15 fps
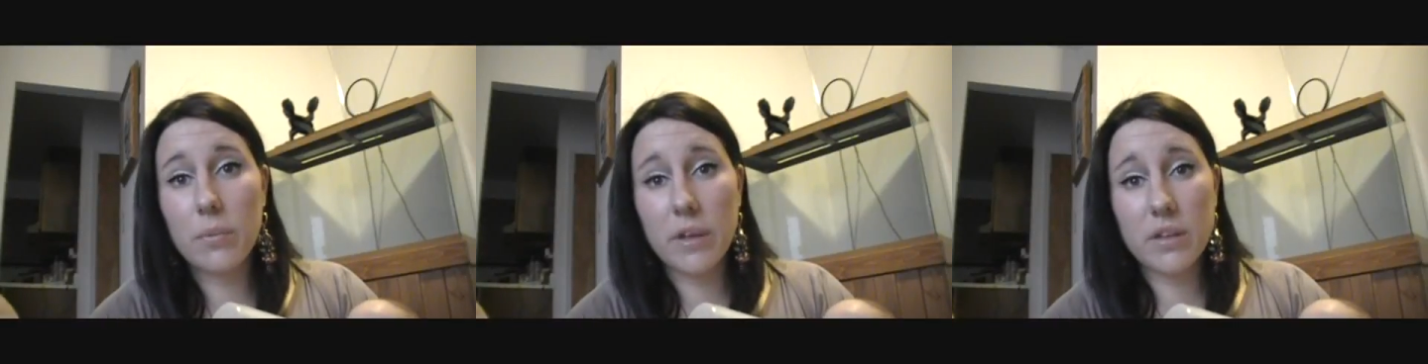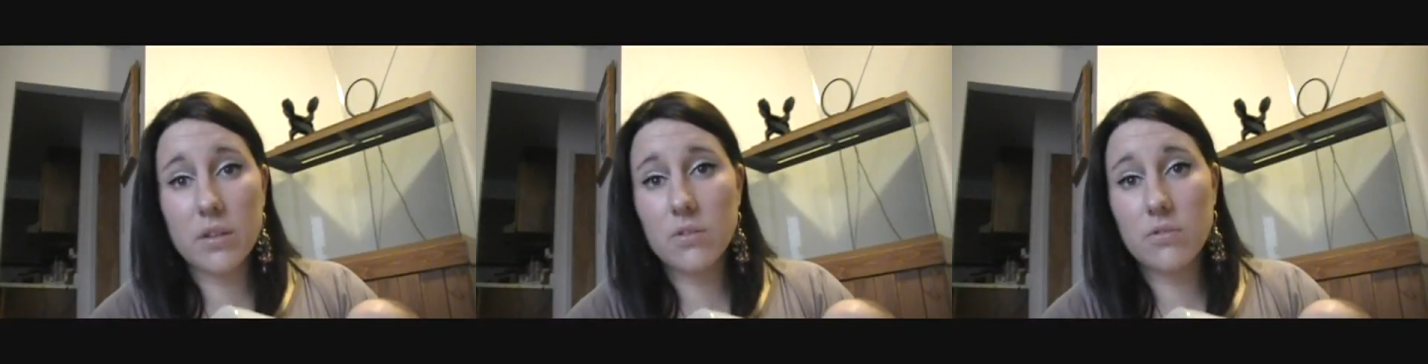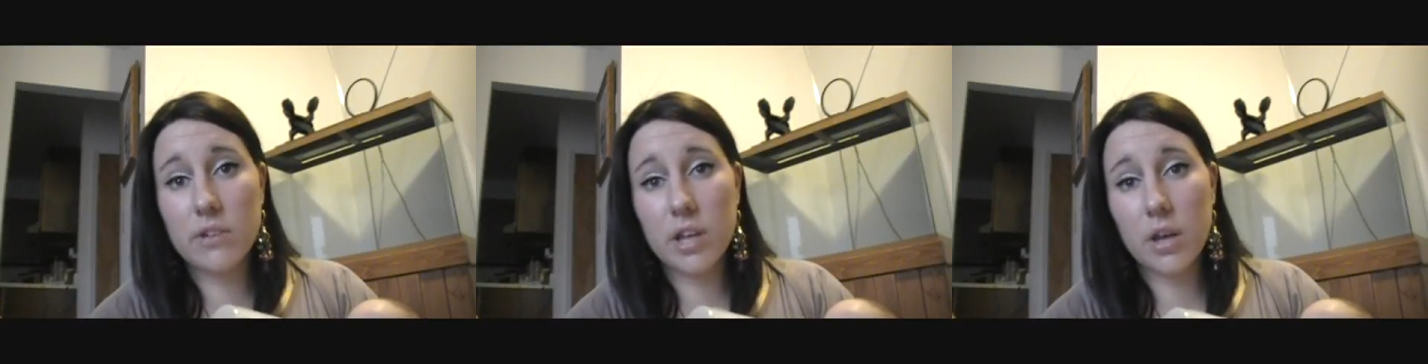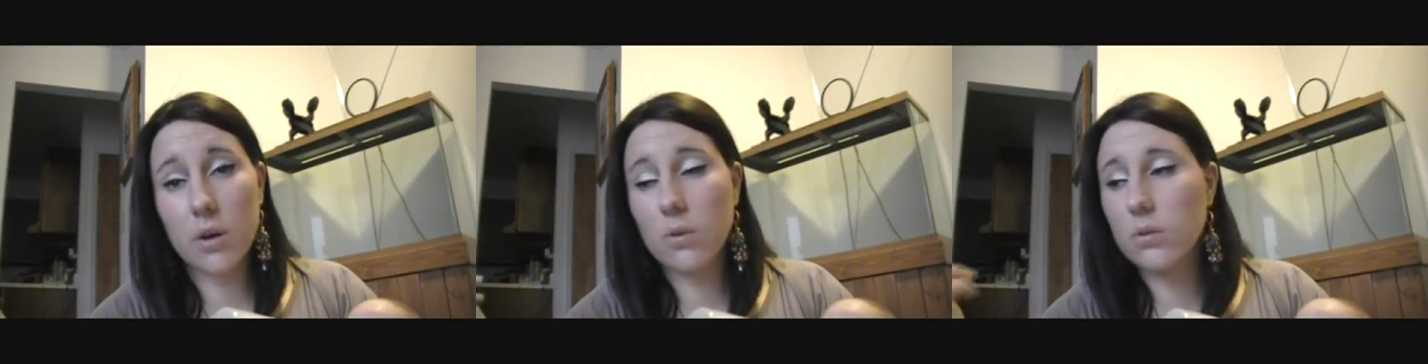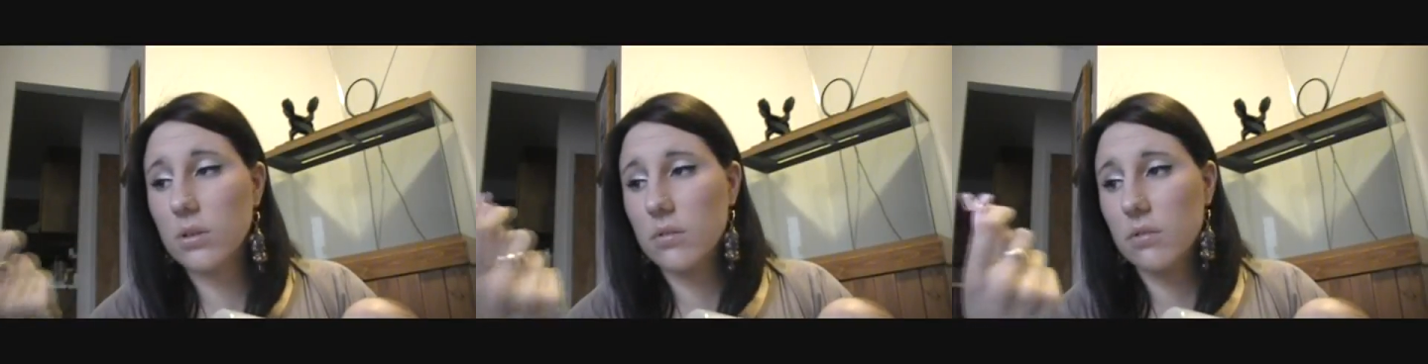make this
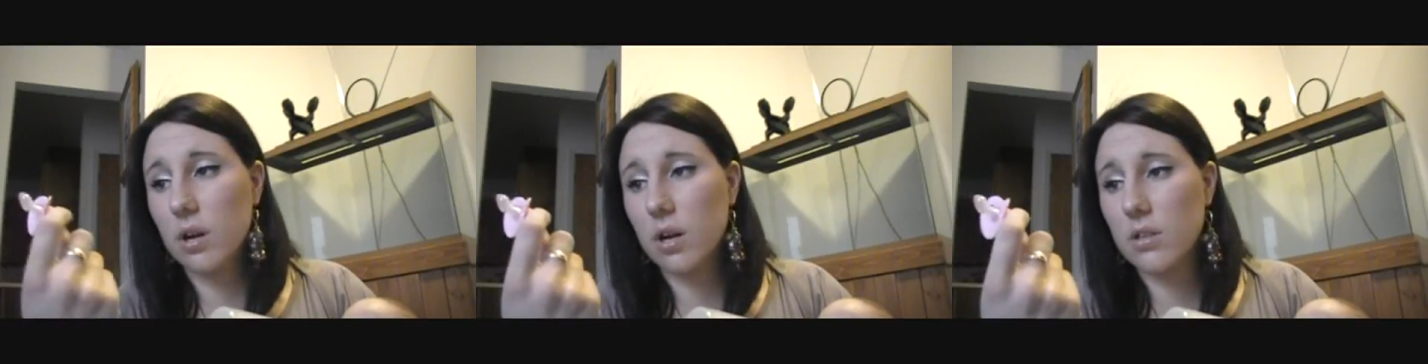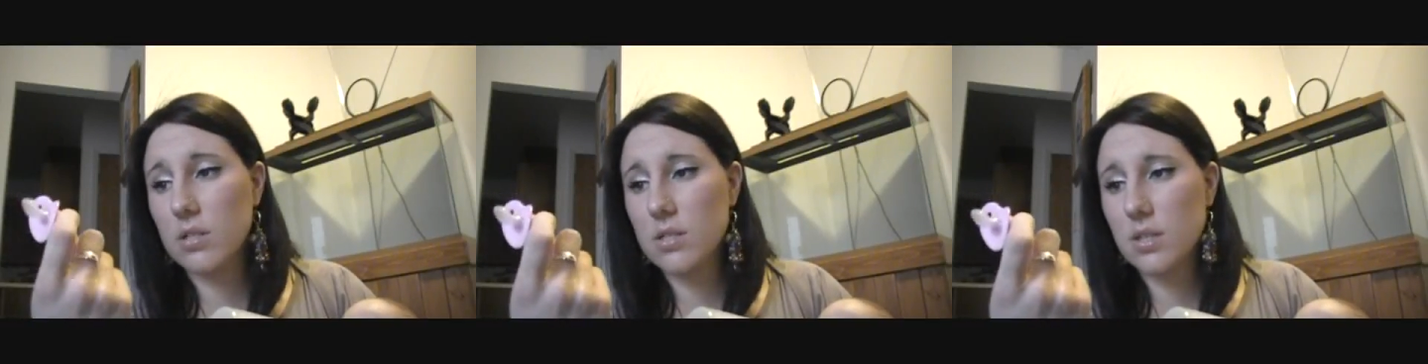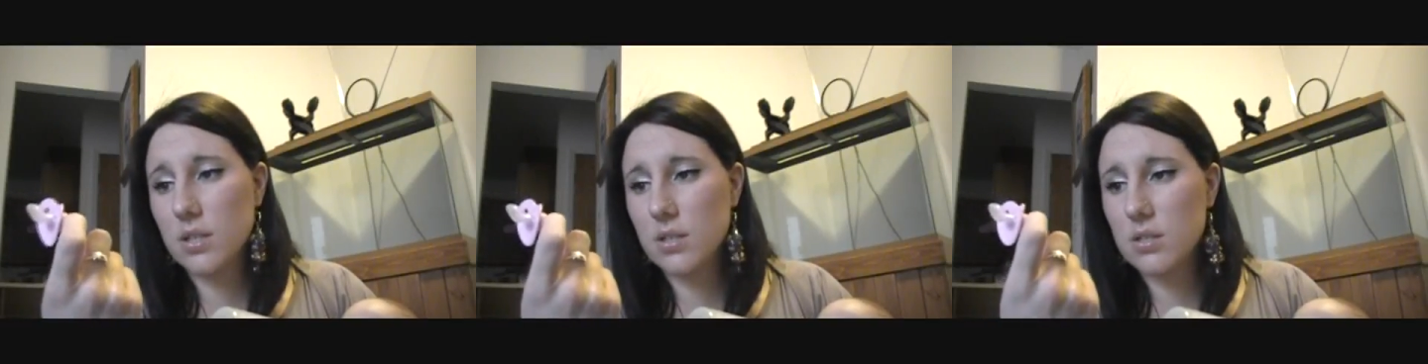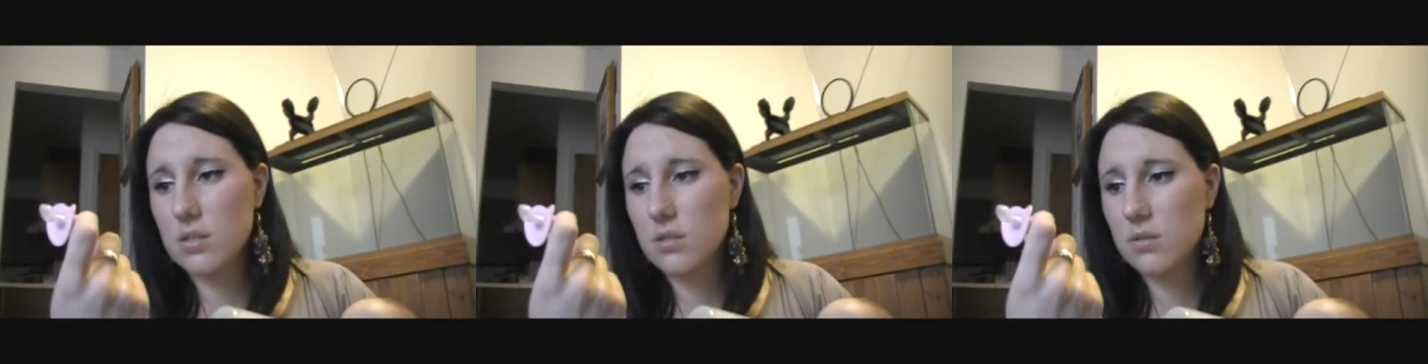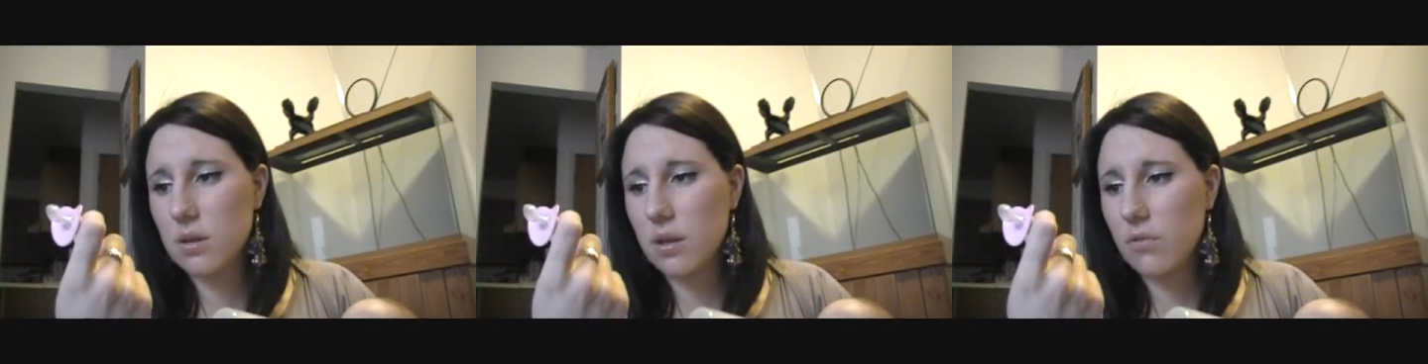video in regards to
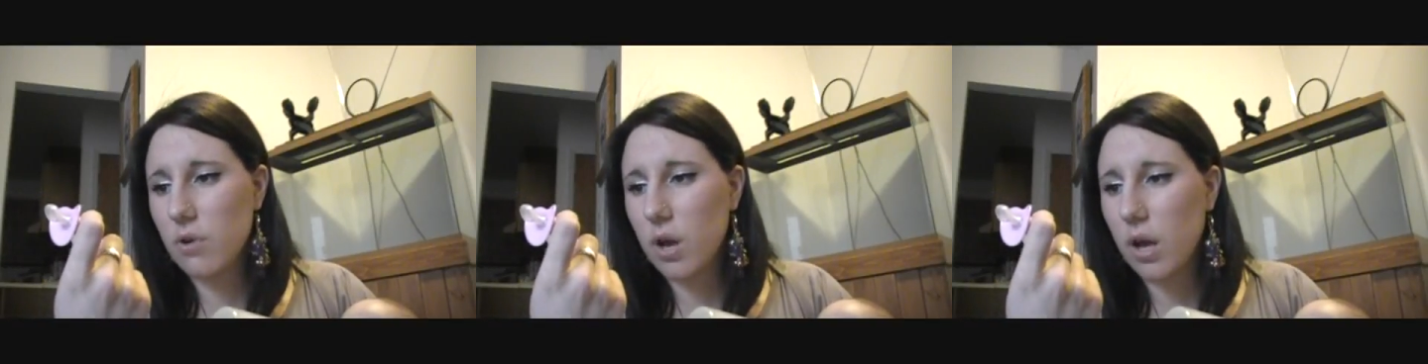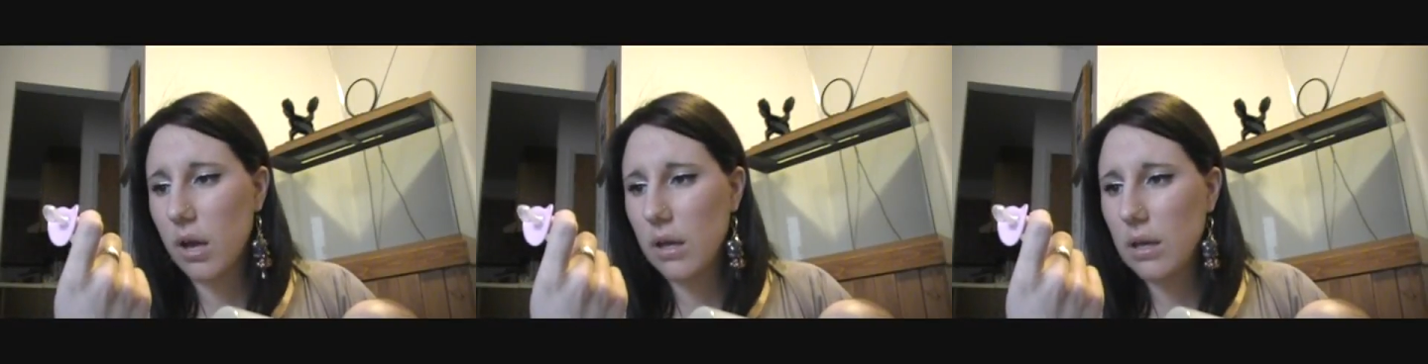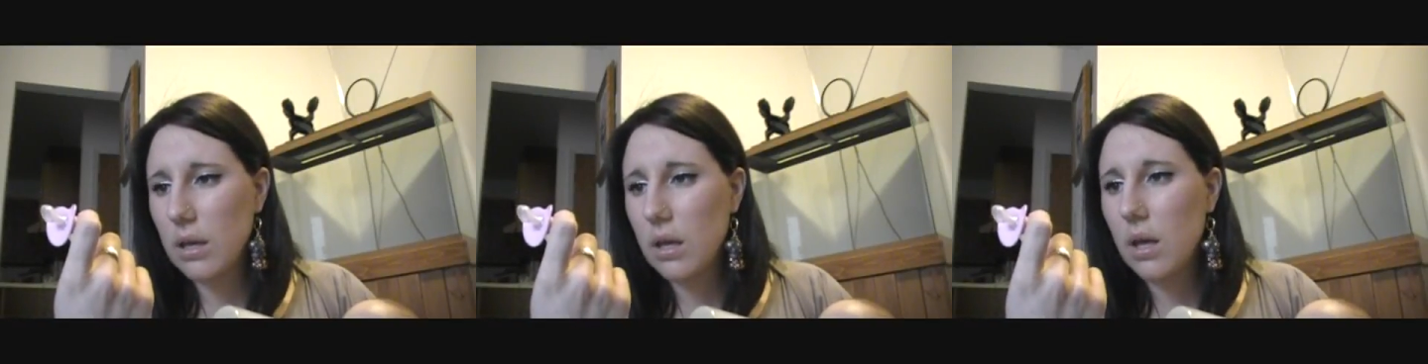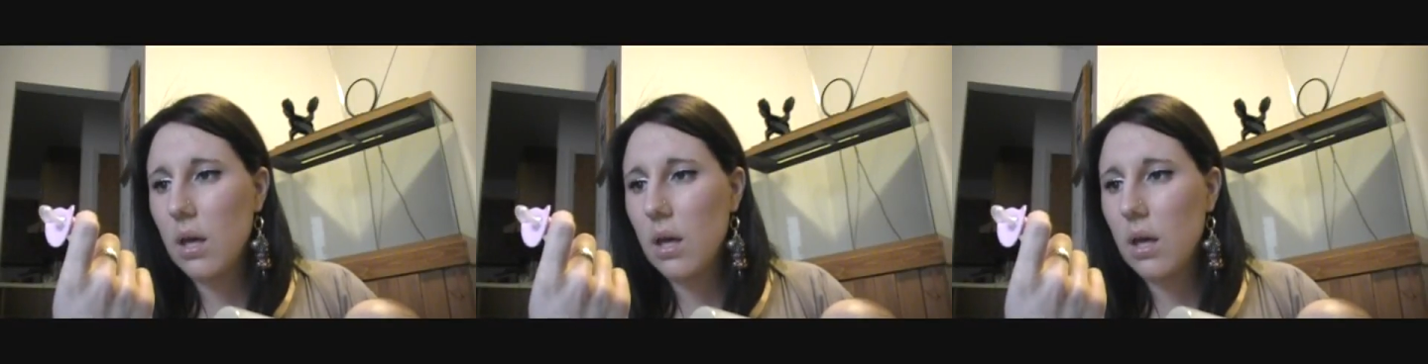these, FYI.